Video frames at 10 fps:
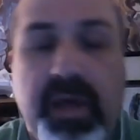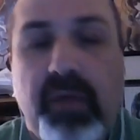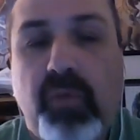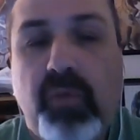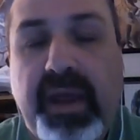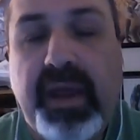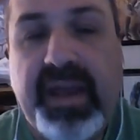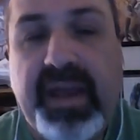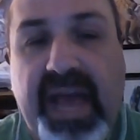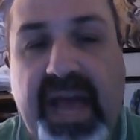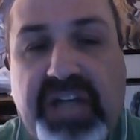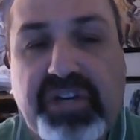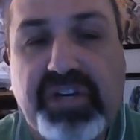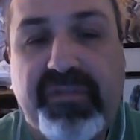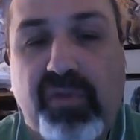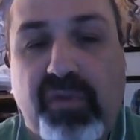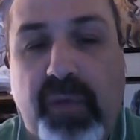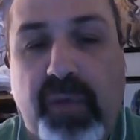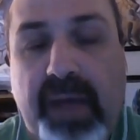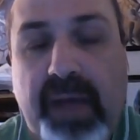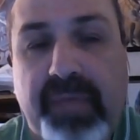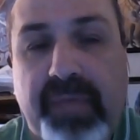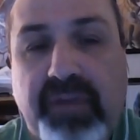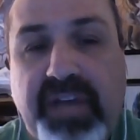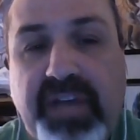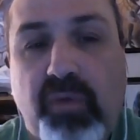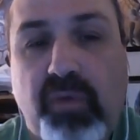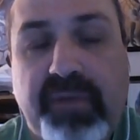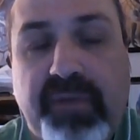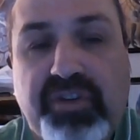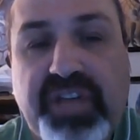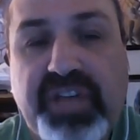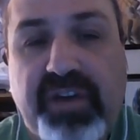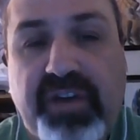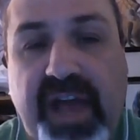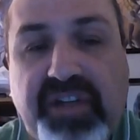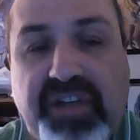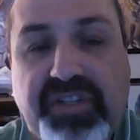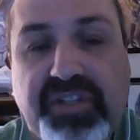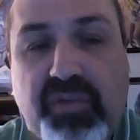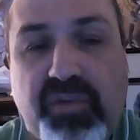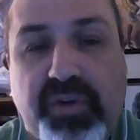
ready an action for a round. That'll take one of your standard actions in order